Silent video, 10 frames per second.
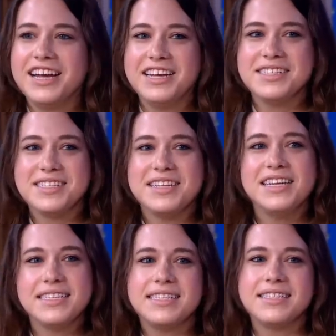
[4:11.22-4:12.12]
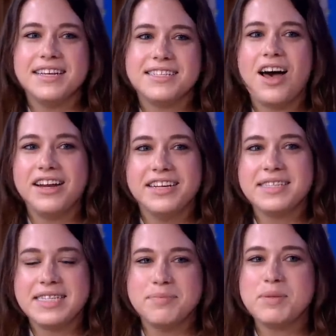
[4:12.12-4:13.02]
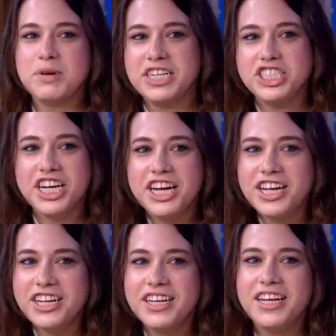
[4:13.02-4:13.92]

his, his, his audience seems pretty chill,